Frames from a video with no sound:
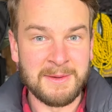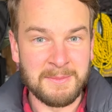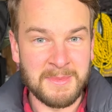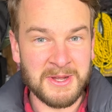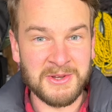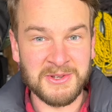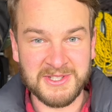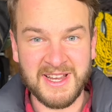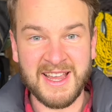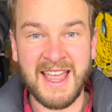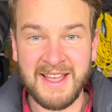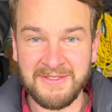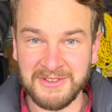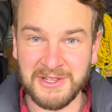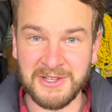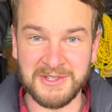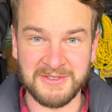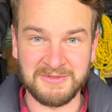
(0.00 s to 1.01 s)
because I have
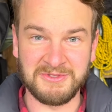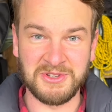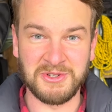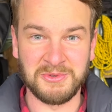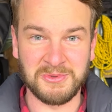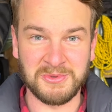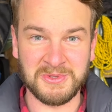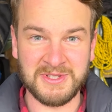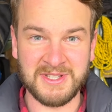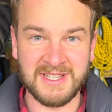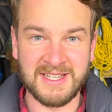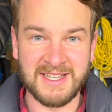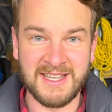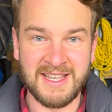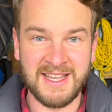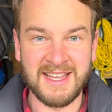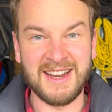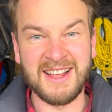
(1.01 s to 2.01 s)
a lot of tools
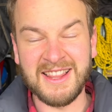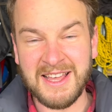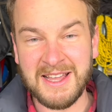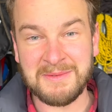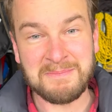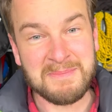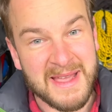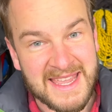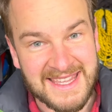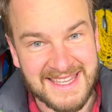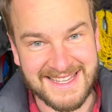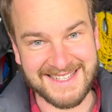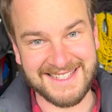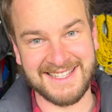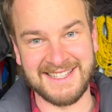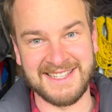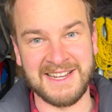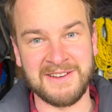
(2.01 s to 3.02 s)
and I like
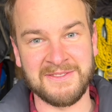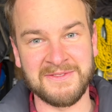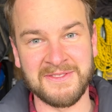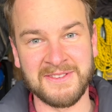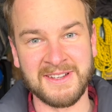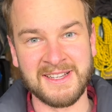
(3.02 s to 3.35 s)
making stuff.